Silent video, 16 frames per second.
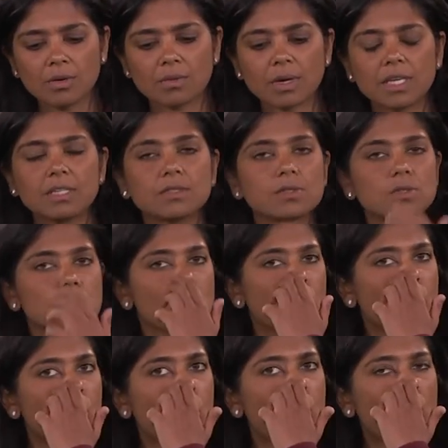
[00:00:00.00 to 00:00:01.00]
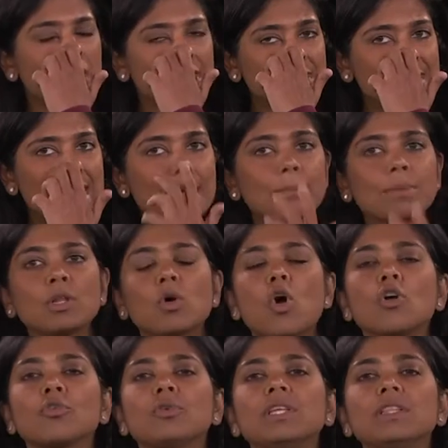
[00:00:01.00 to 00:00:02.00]
right? So one example
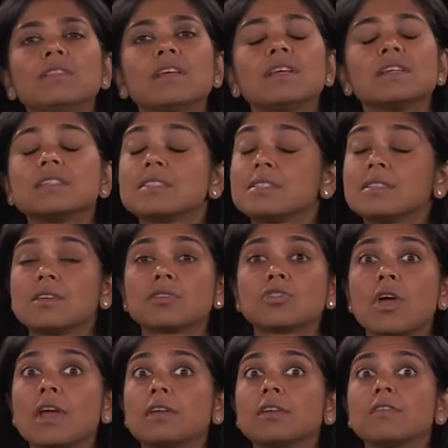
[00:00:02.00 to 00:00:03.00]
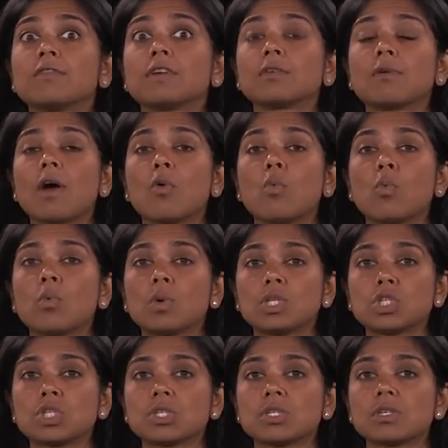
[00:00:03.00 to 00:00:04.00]
concrete thing is they're trying to figure out
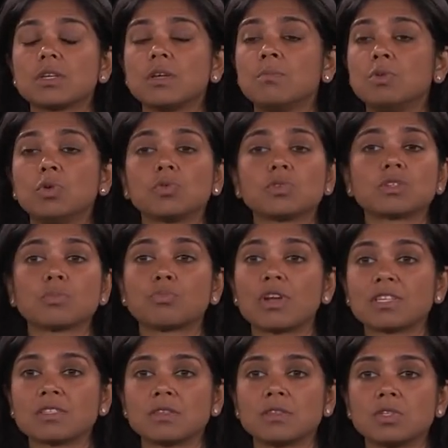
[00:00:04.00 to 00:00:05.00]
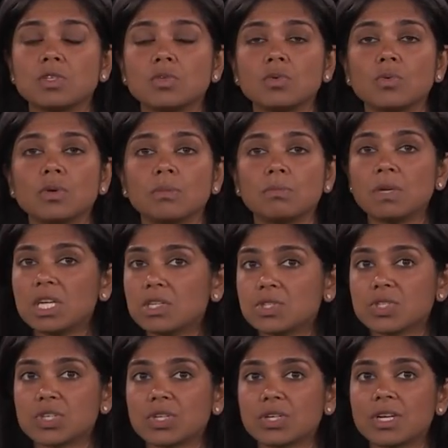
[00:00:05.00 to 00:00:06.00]
which immunosuppressant to
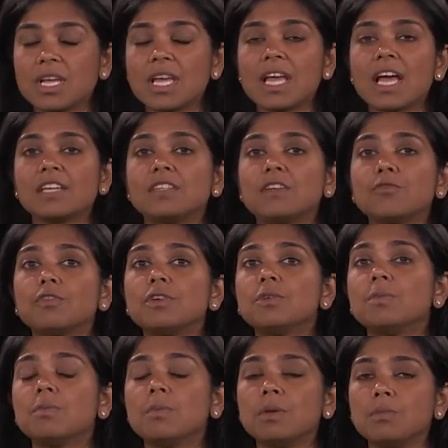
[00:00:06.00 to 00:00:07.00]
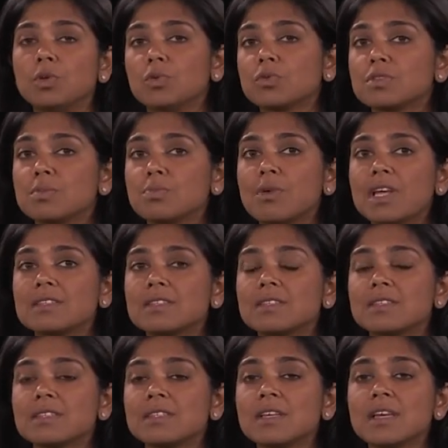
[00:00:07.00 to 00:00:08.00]
administer. And different
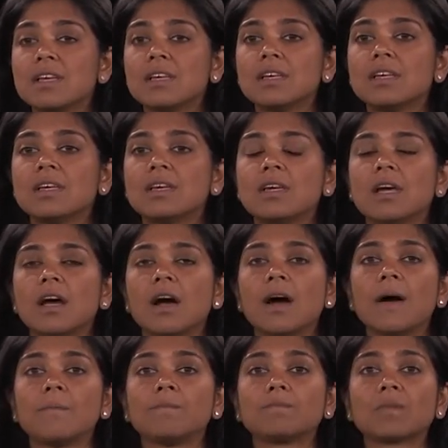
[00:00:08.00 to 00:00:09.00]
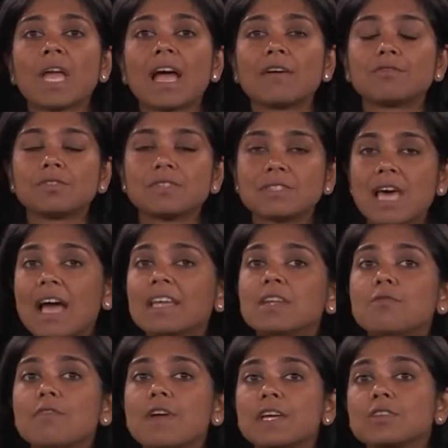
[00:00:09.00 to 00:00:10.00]
immunosuppressants um, have side
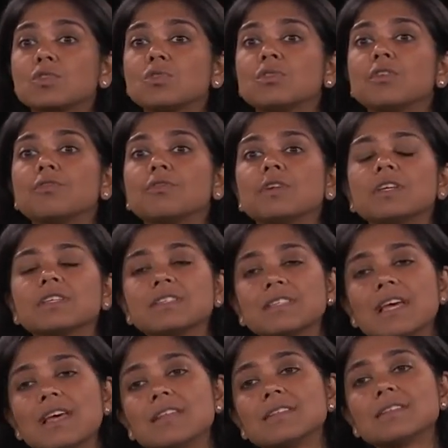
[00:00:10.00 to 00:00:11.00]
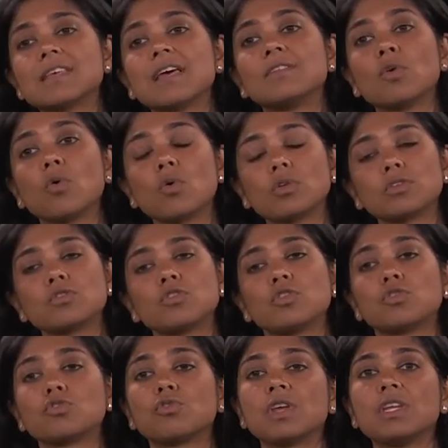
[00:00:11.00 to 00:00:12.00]
effects to different extents, and also
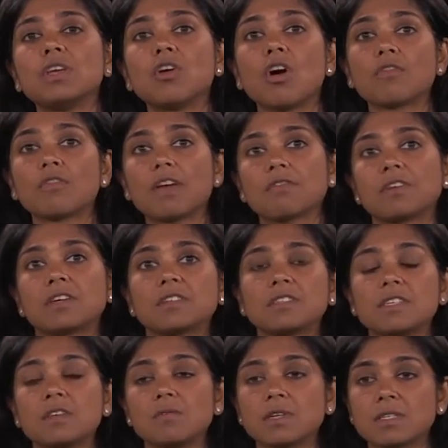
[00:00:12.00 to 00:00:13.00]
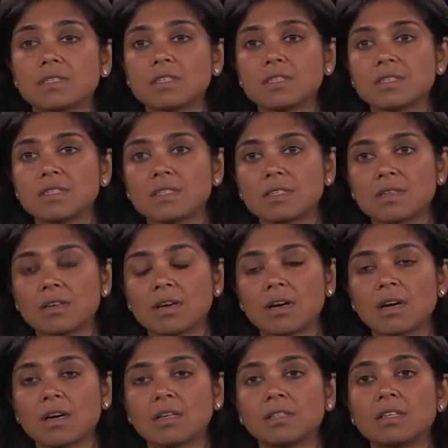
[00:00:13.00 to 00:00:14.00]
you're trading off efficacy versus
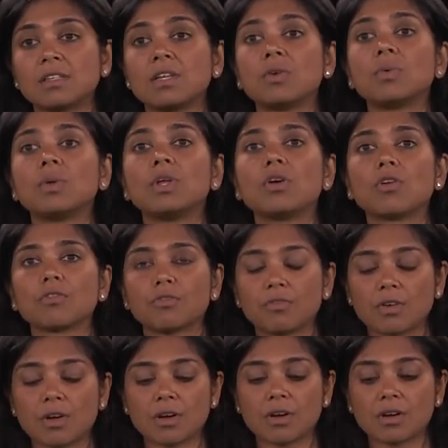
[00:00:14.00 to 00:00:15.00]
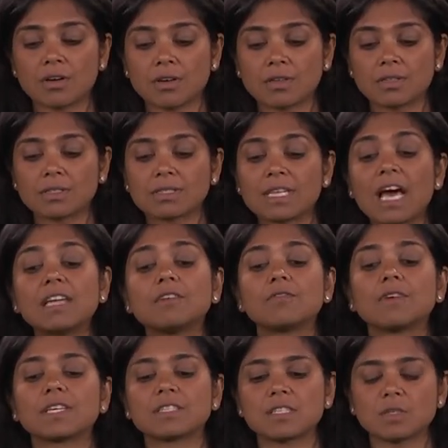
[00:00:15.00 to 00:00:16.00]
uh, the degree of uh, side
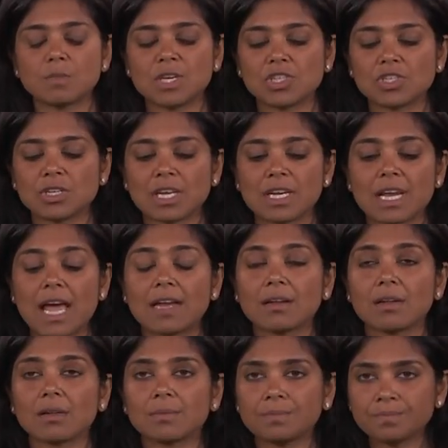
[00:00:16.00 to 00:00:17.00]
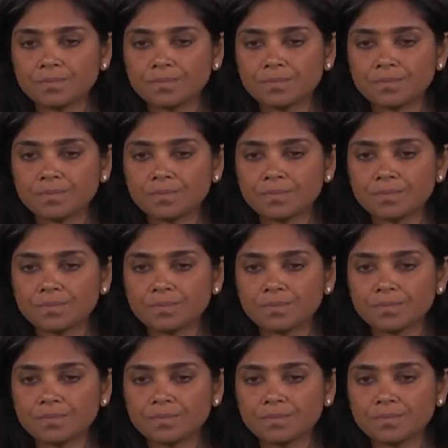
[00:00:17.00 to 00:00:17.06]
effects this patient can handle.